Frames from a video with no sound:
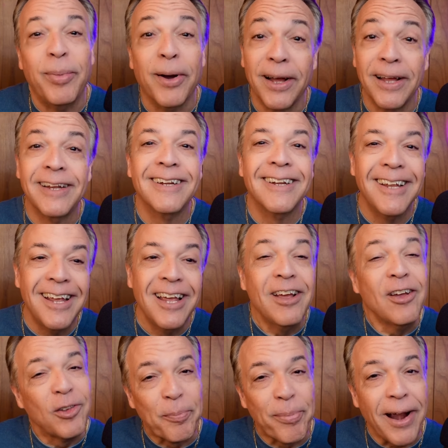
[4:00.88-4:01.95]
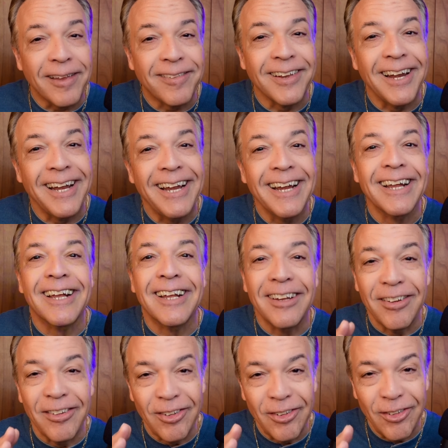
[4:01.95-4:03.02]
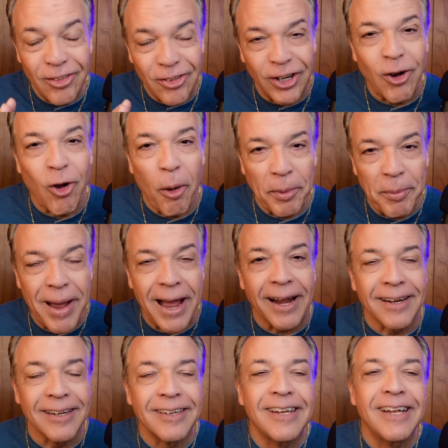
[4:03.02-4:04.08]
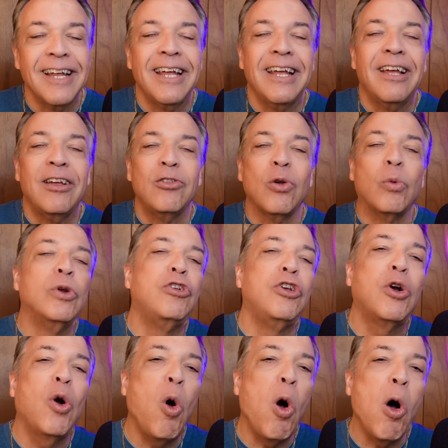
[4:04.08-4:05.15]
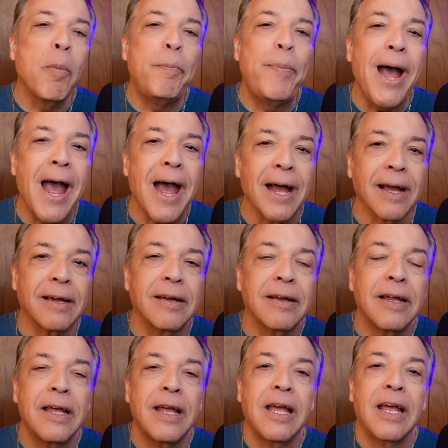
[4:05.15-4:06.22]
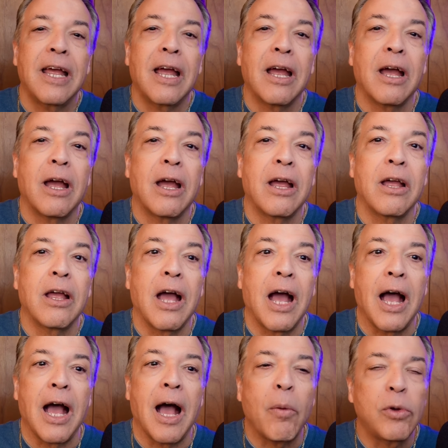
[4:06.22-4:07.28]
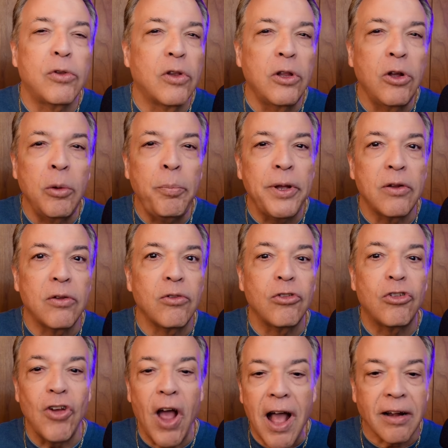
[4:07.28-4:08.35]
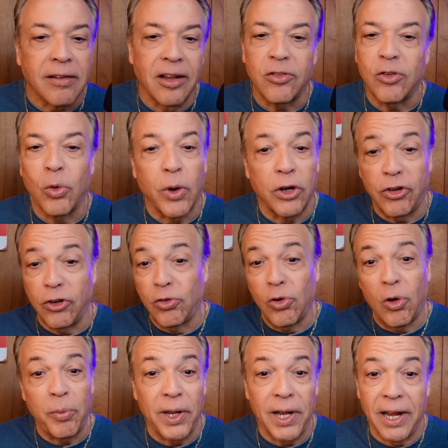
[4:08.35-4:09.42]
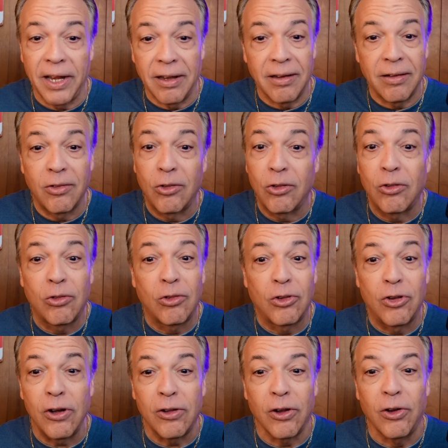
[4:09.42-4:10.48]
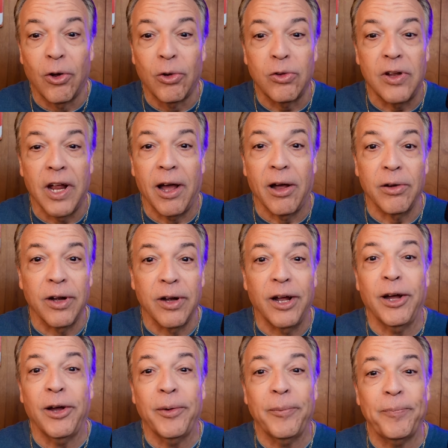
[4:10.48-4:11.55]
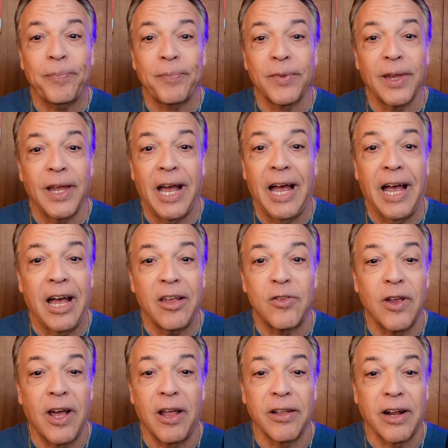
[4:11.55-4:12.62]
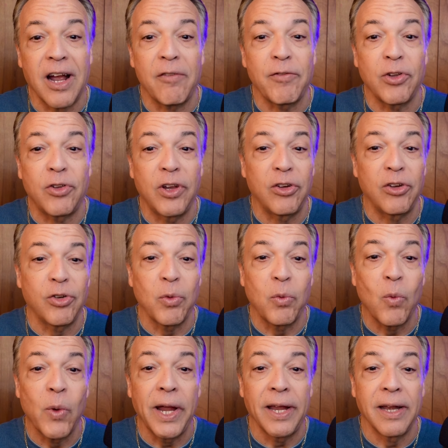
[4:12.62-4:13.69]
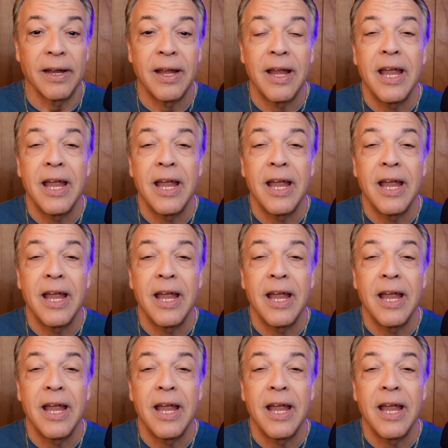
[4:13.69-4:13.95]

But surprisingly, she called me back. So when she called back, I was a little bit shocked as to what she told me, and I took the notes down um, as to how the conversation went.